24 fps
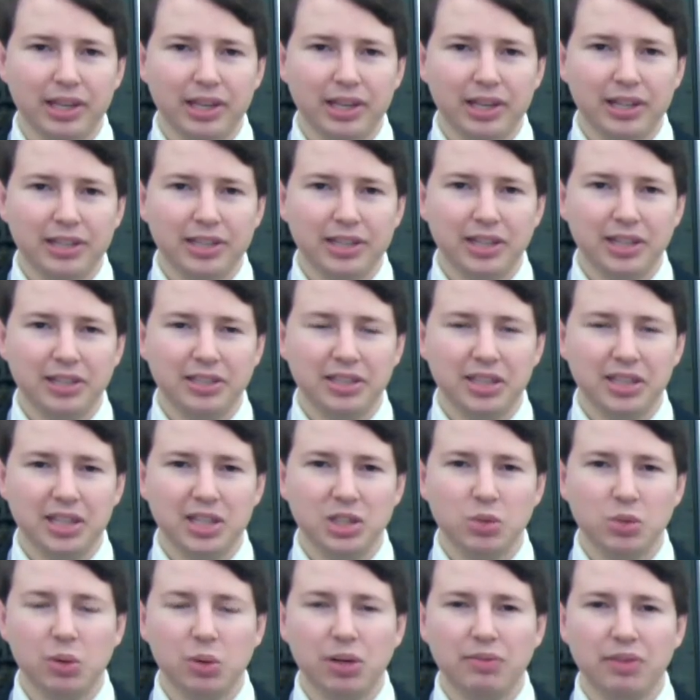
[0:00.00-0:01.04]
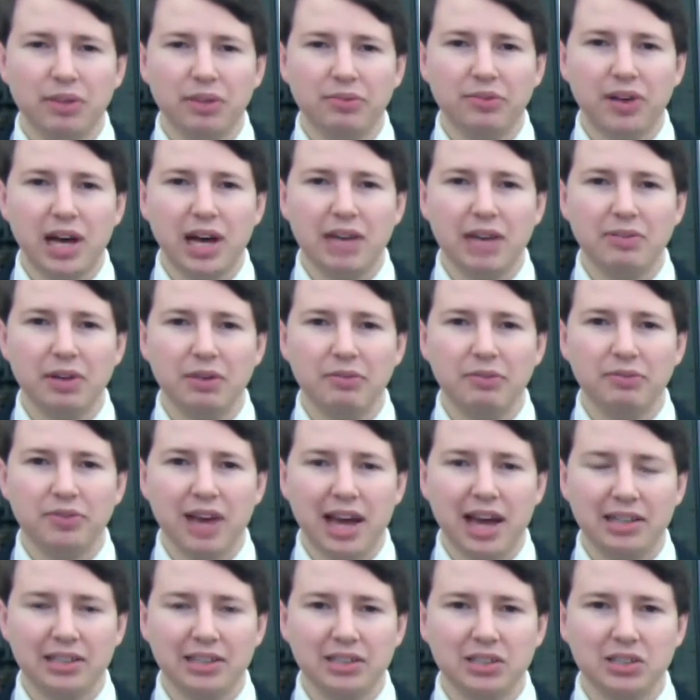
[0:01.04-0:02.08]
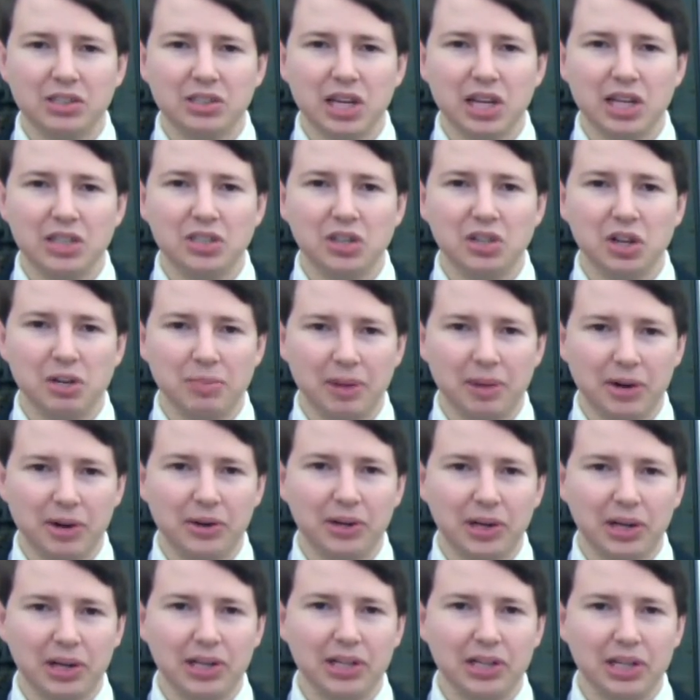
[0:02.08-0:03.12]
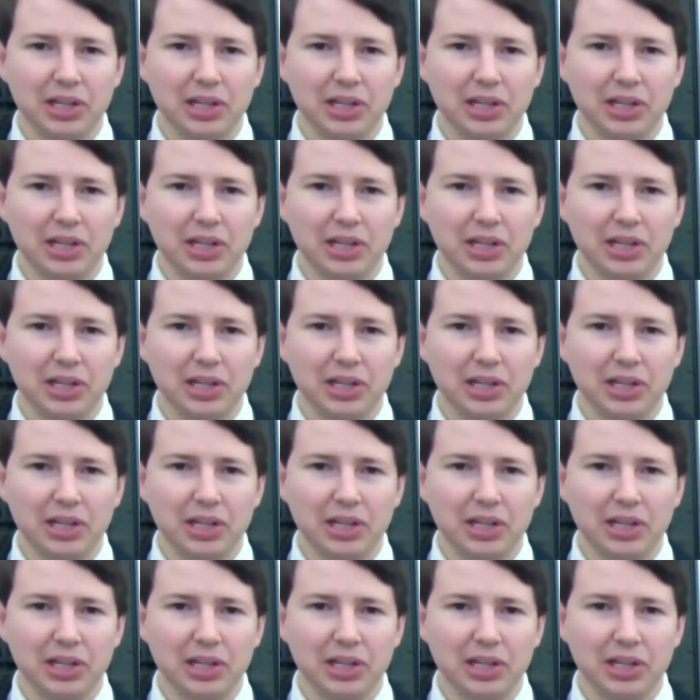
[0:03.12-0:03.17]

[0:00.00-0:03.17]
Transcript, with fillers: Tennessee is one of the five fattest states in America.